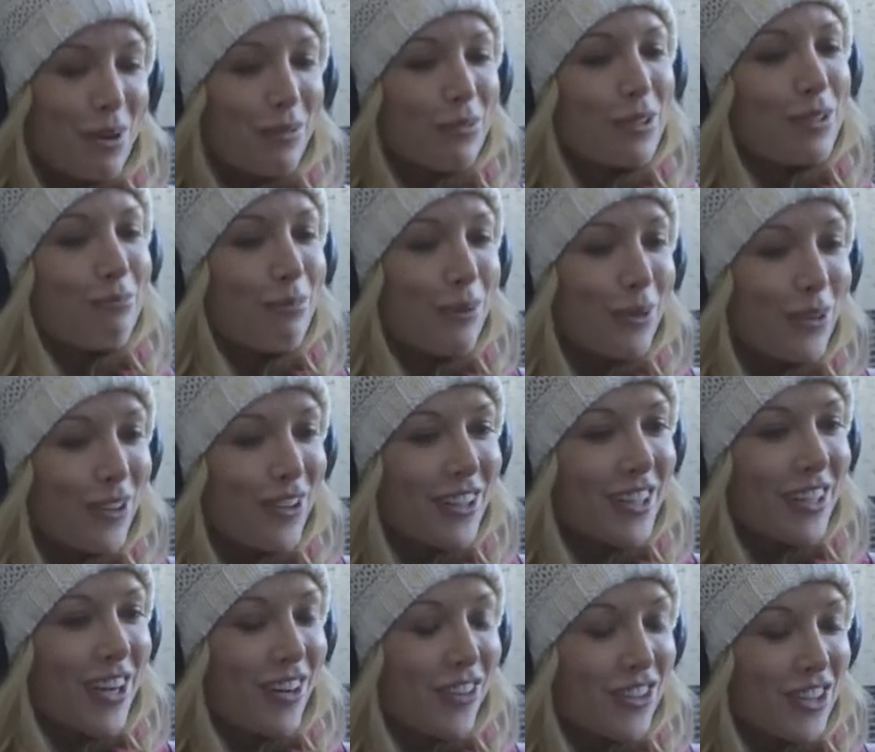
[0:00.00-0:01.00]
But with porn,
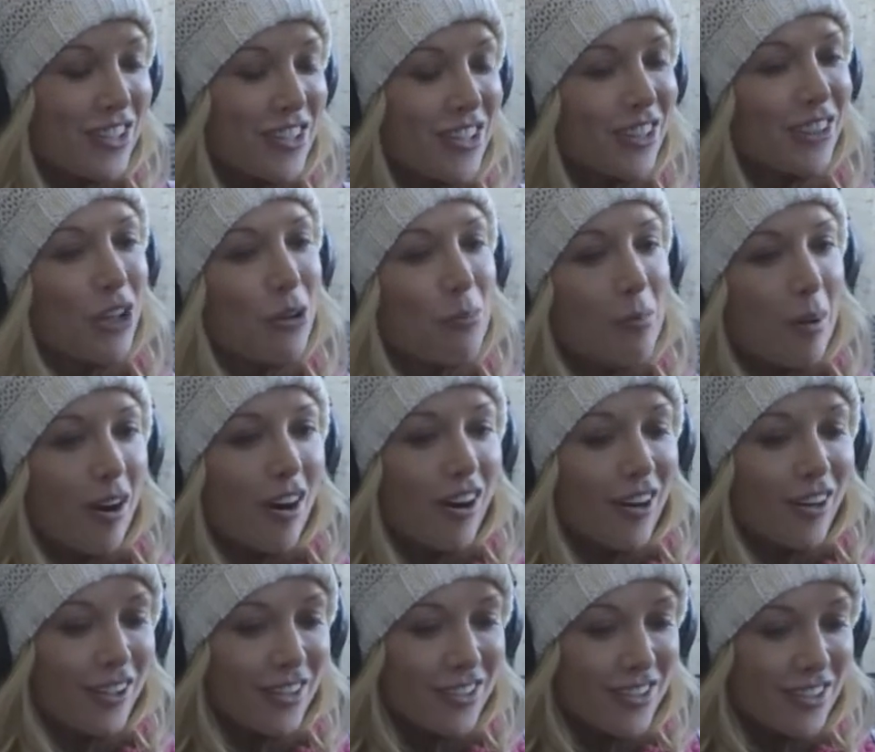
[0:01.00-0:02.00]
it's a low
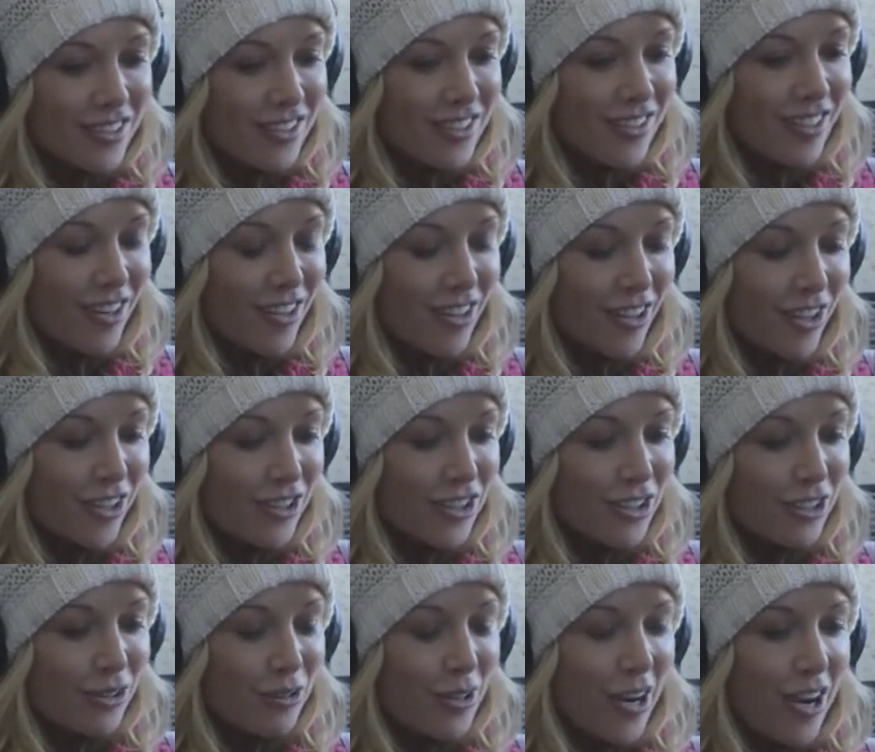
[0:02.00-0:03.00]
bar. It's not hard
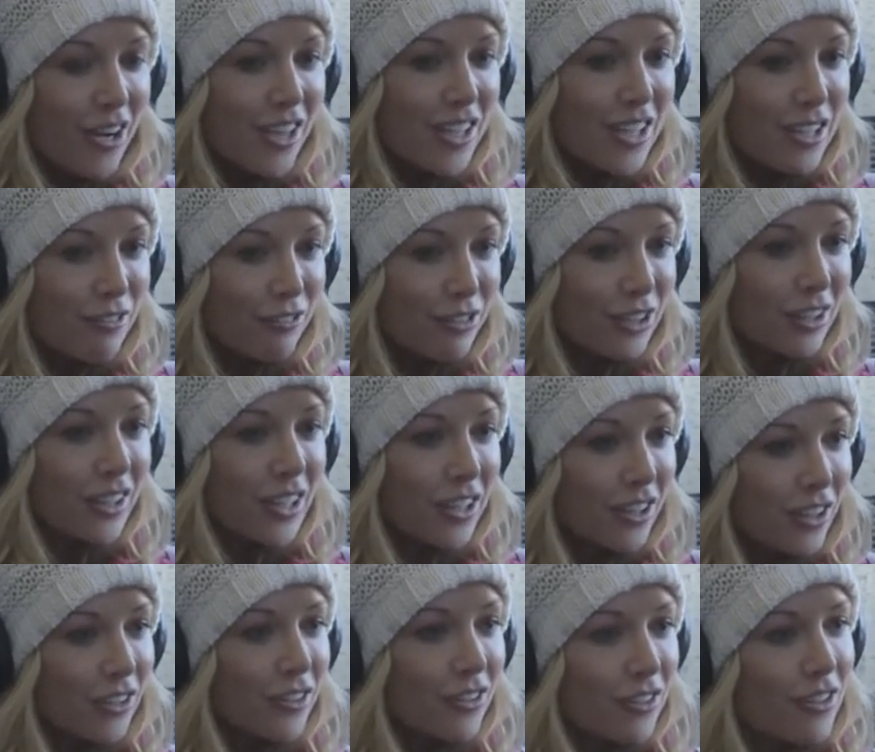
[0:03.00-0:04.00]
to feel
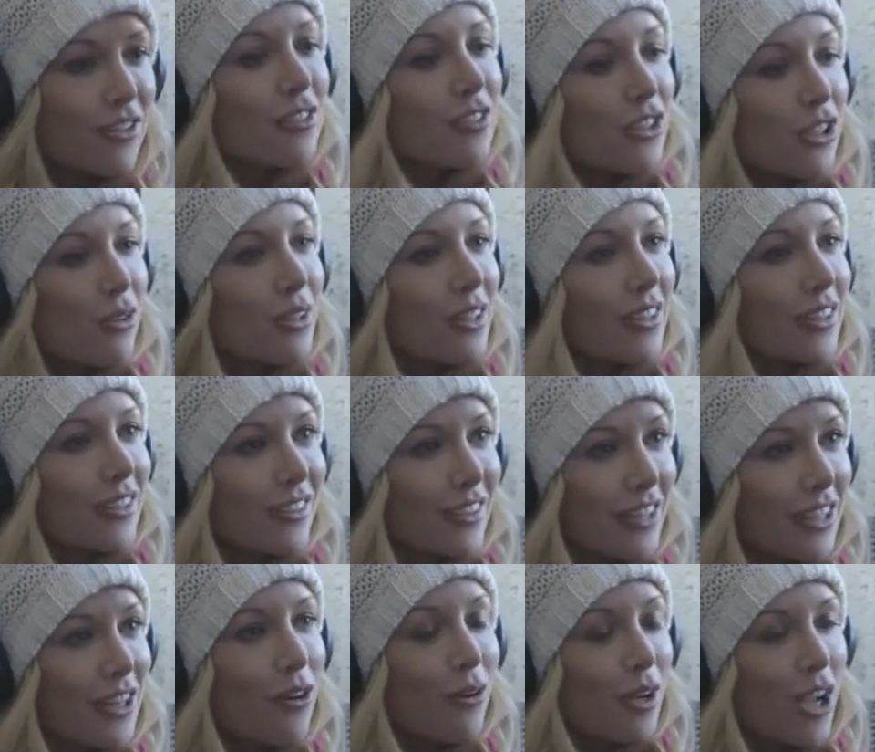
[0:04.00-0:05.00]
like you're doing an
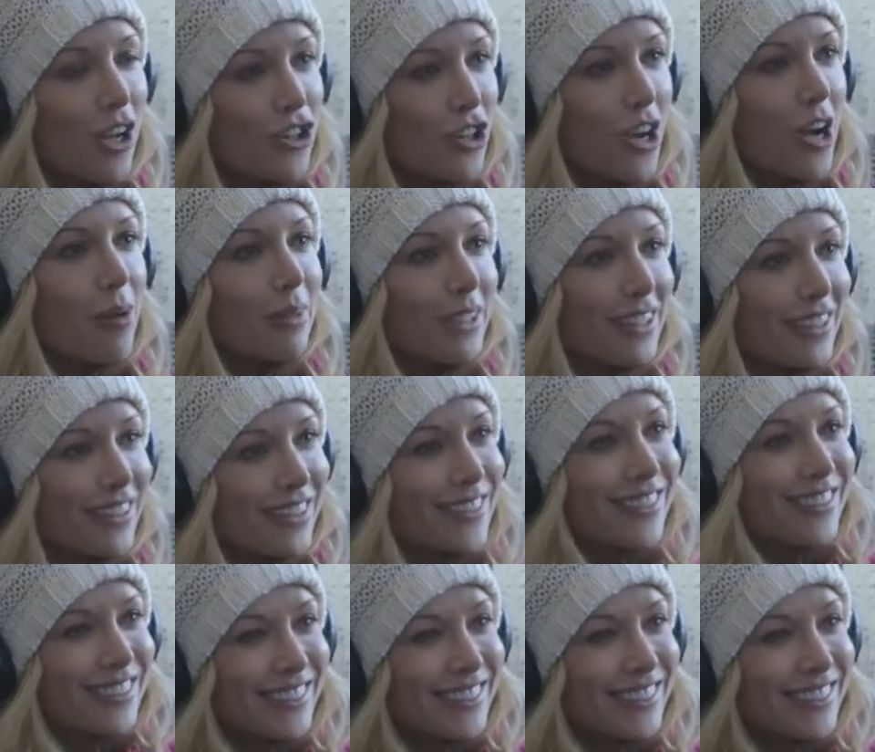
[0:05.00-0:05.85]
okay job in it.